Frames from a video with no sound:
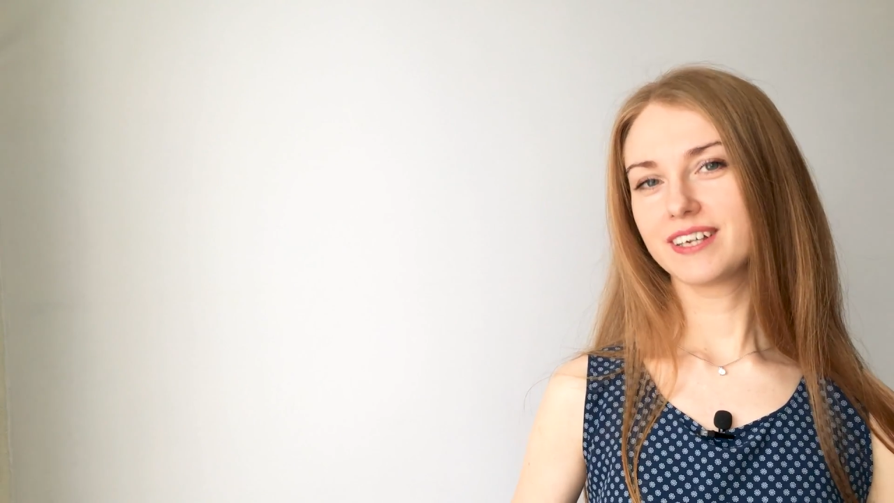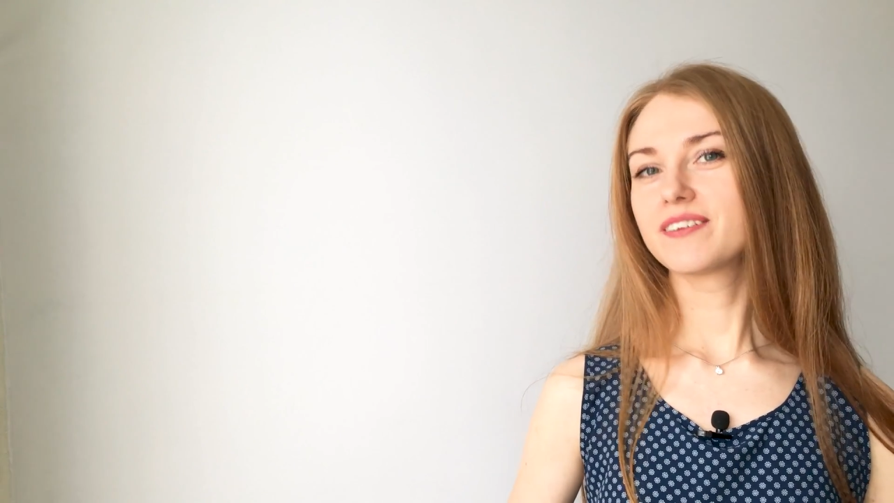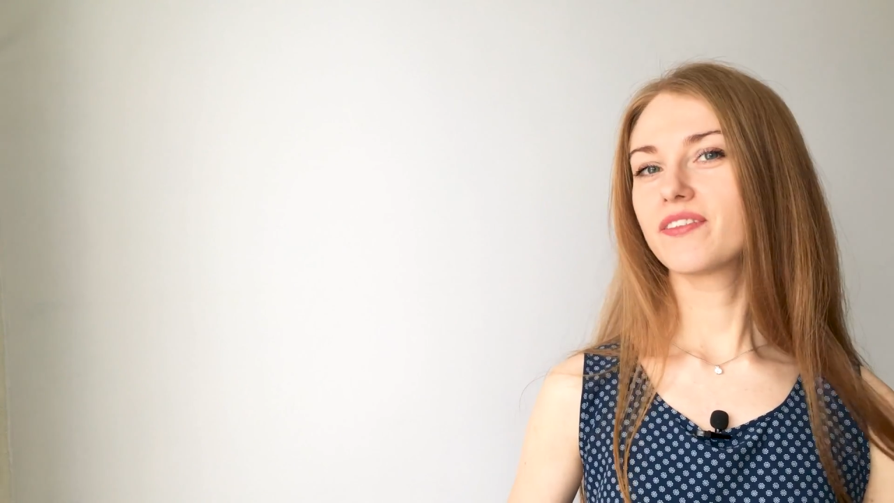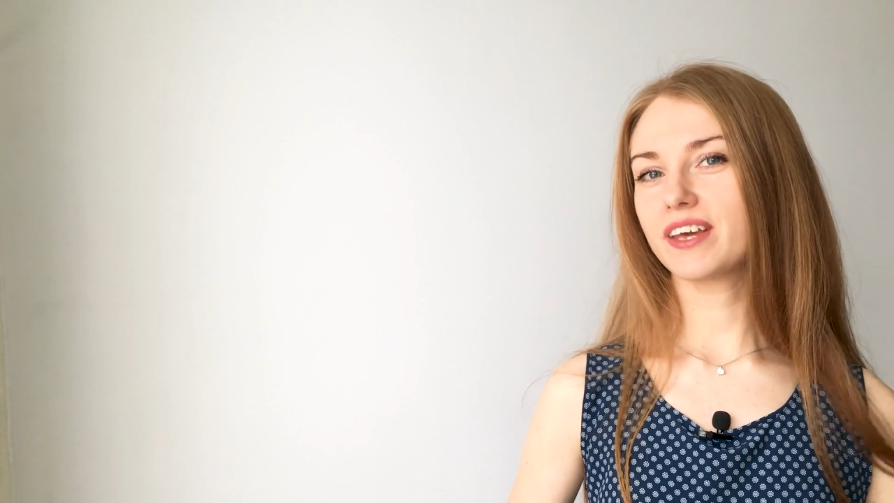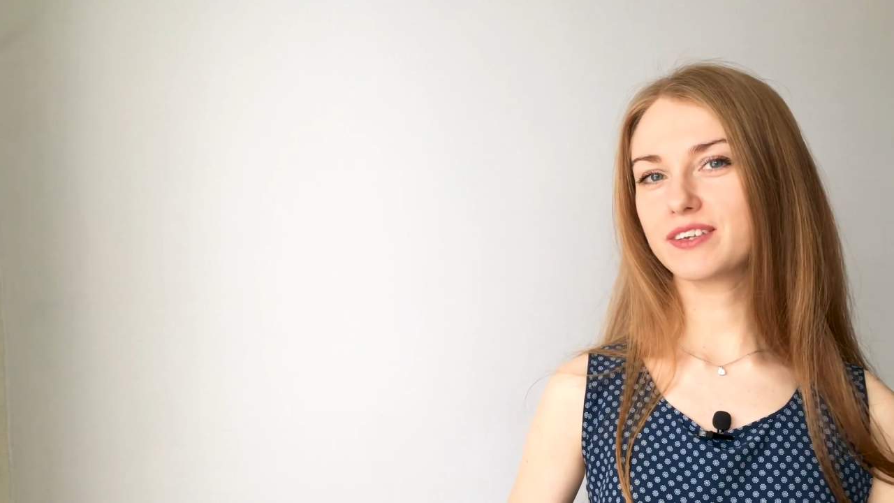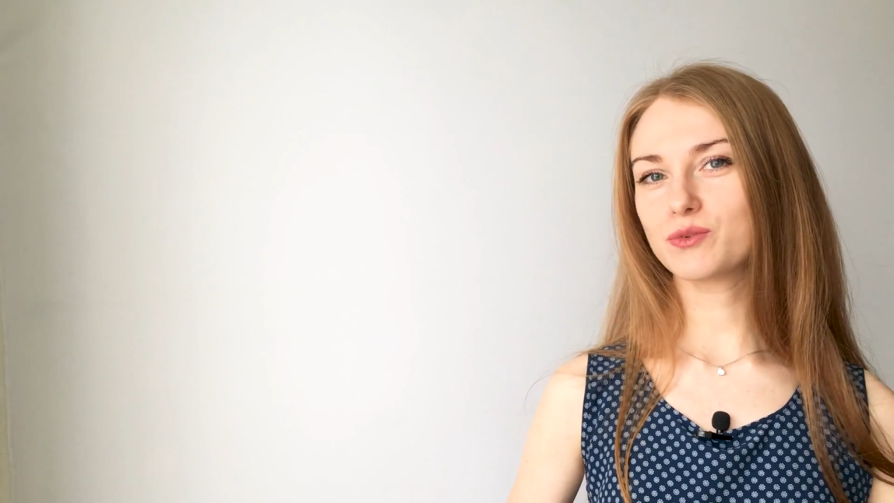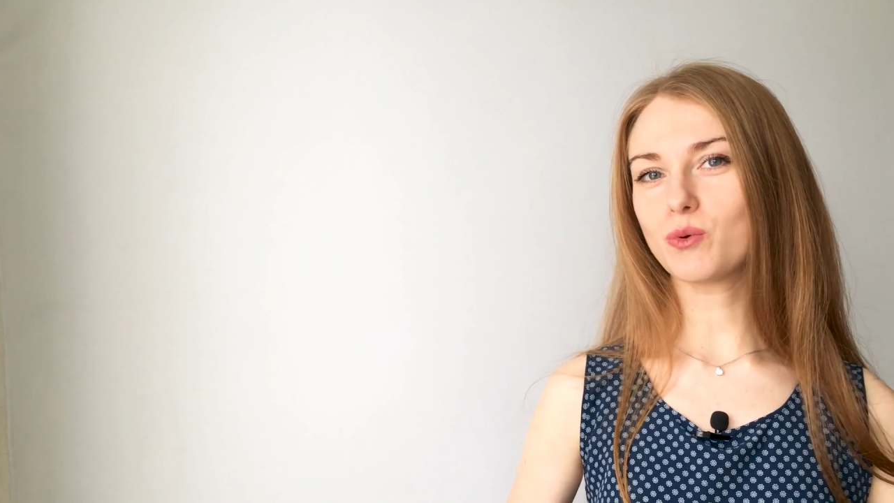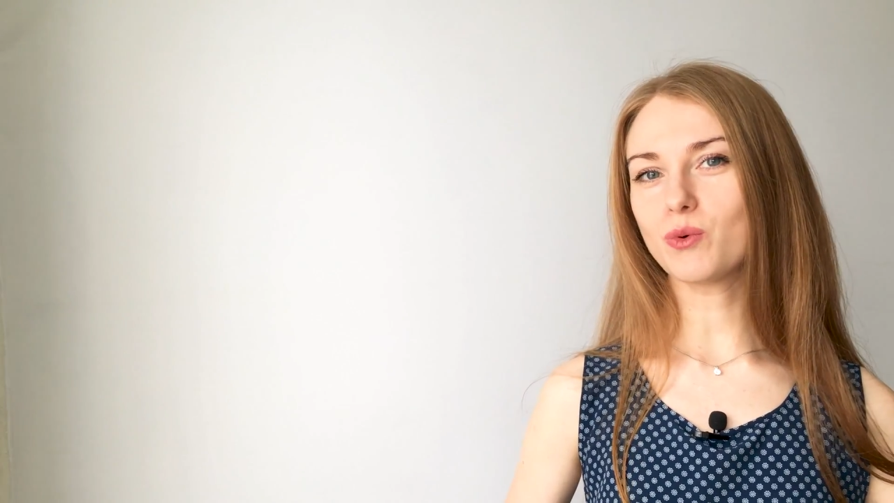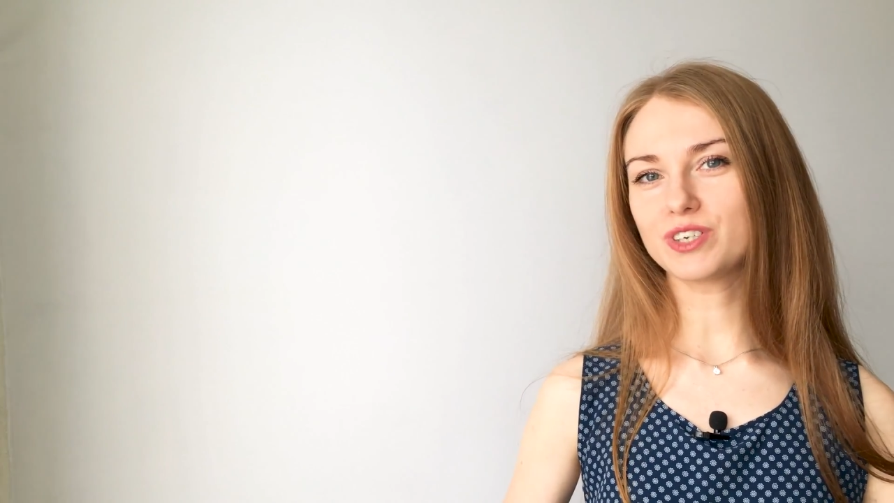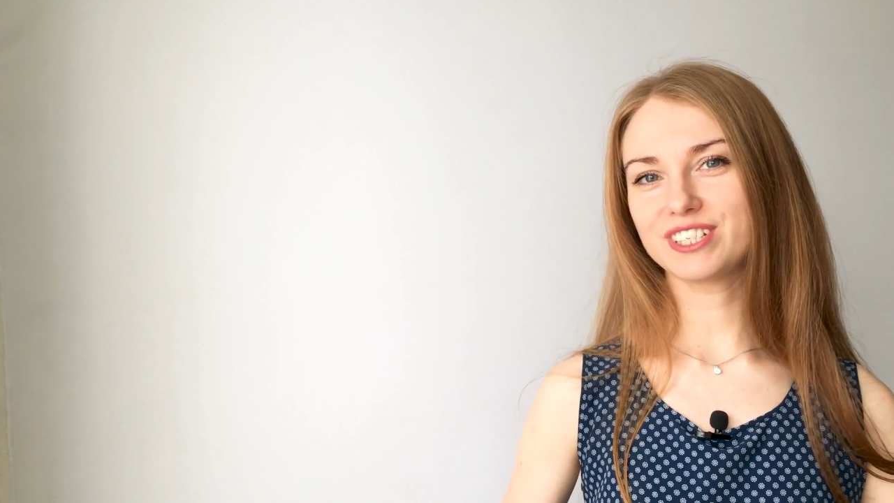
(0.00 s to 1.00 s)
Thanks for
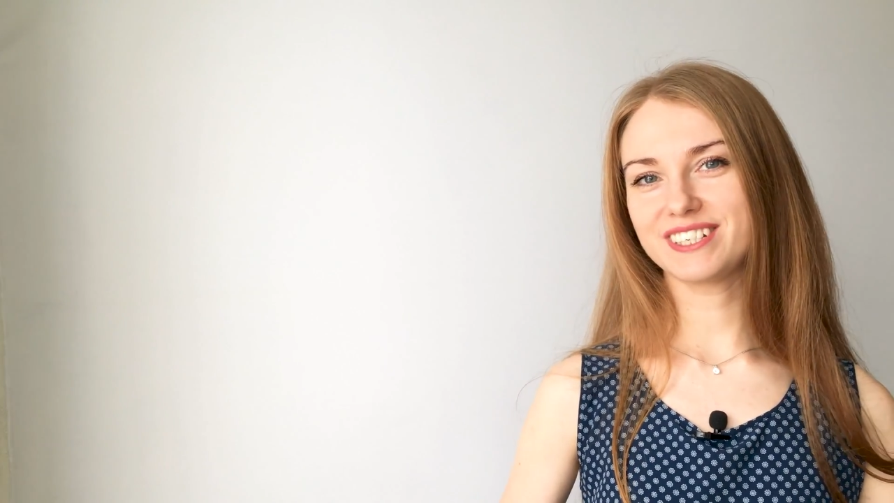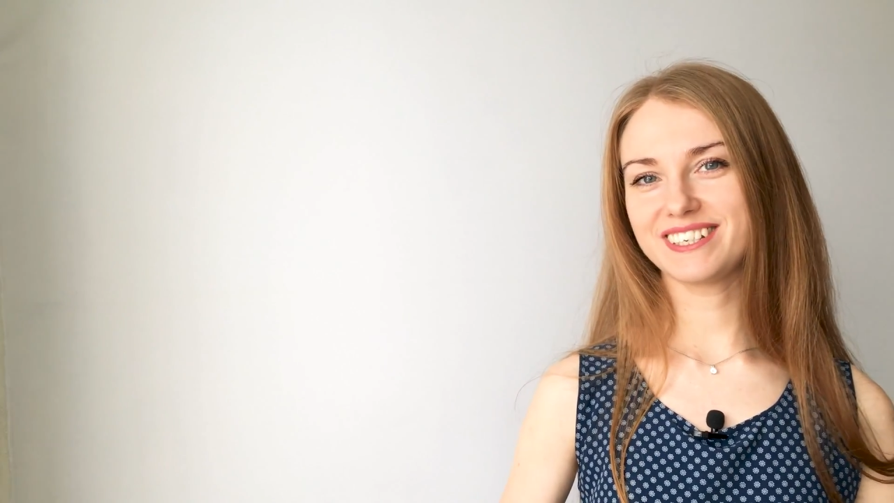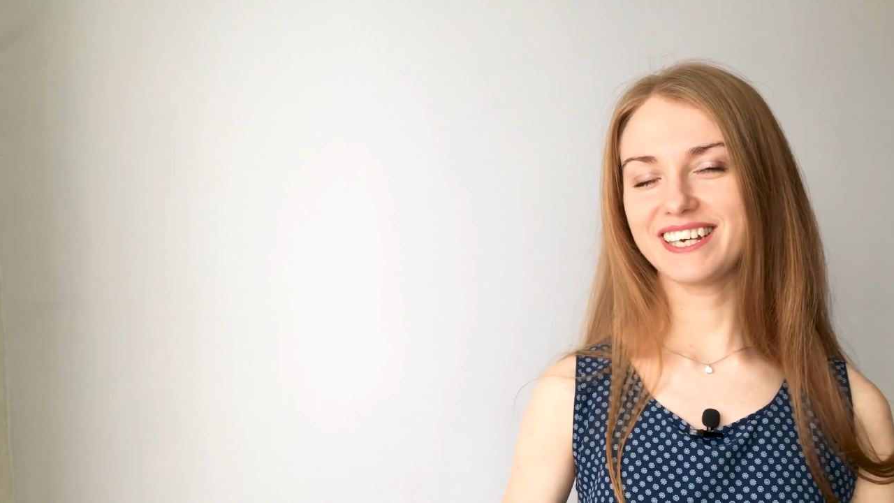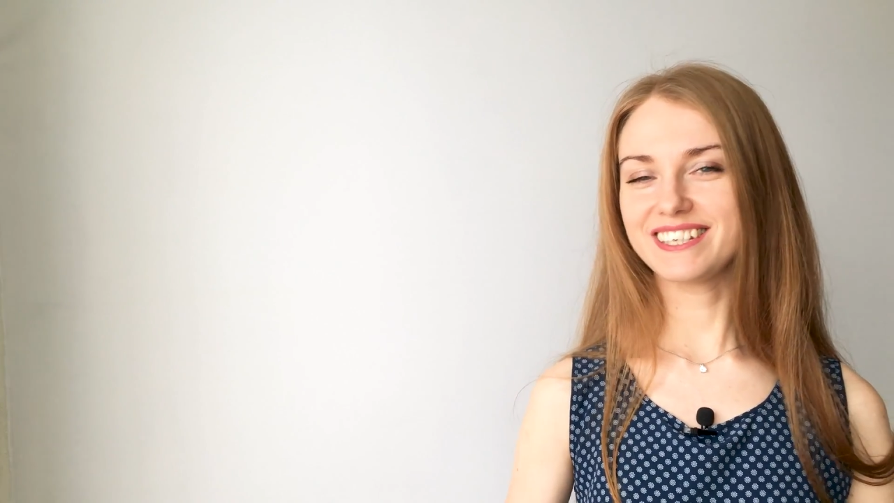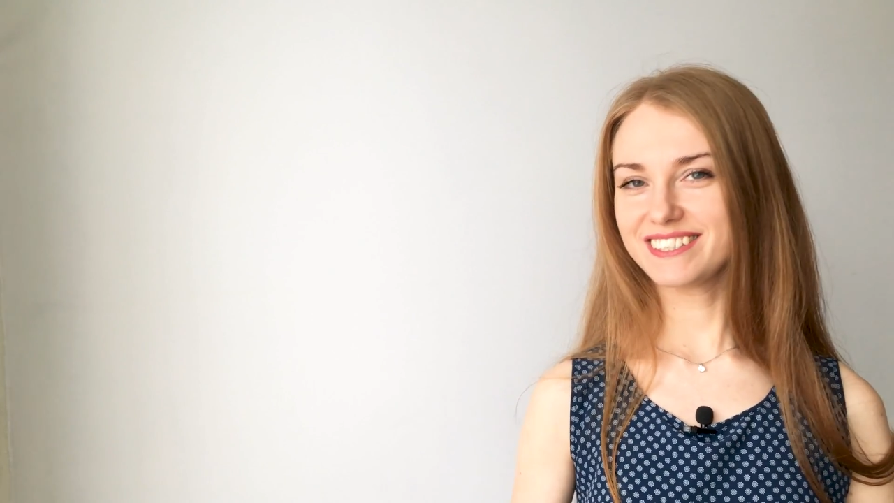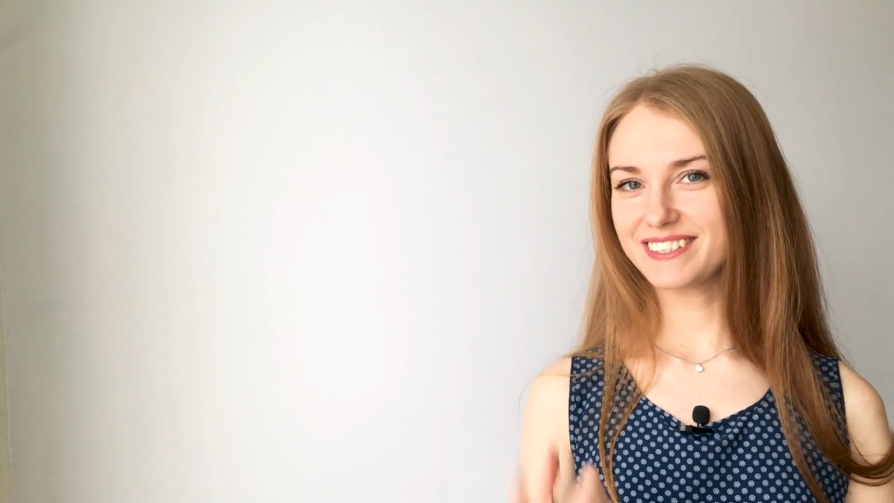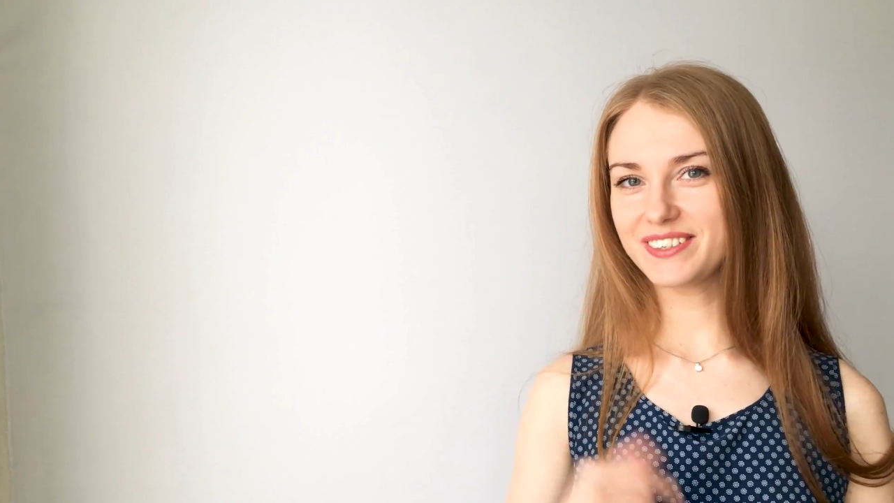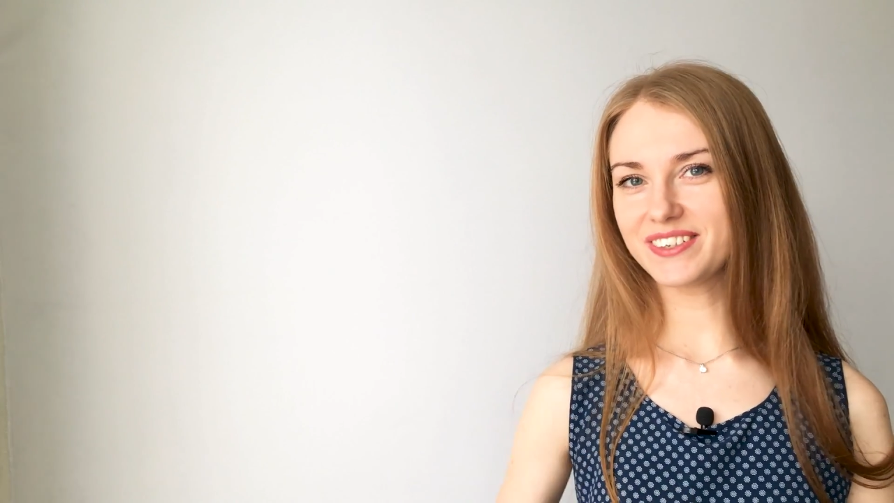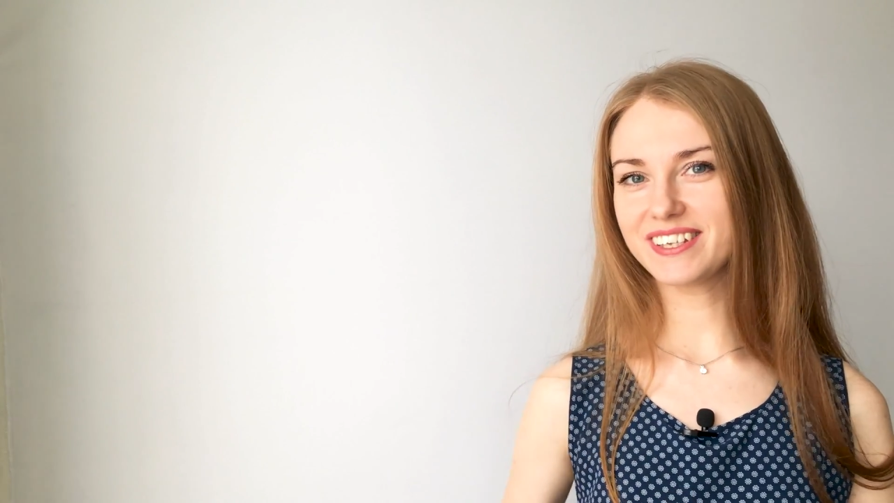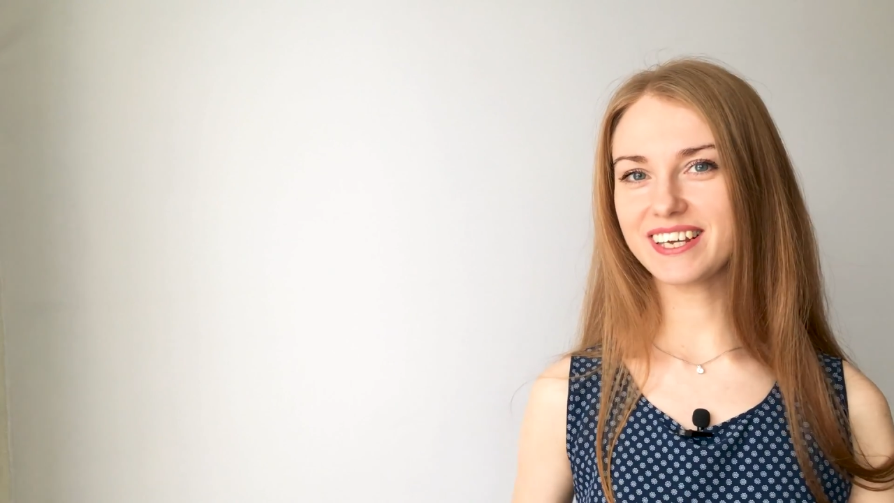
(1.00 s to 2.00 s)
watching and see you in the